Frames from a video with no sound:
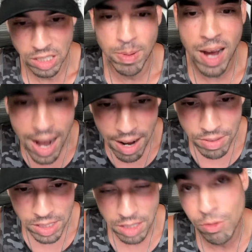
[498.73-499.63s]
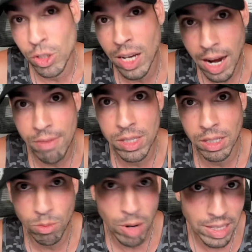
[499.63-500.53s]
But obviously, if you get
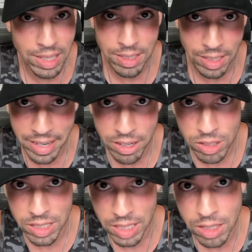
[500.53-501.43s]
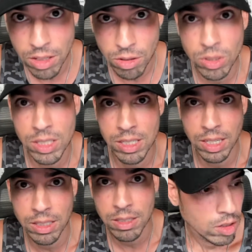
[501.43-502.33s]
everything right, that is a guaranteed 36.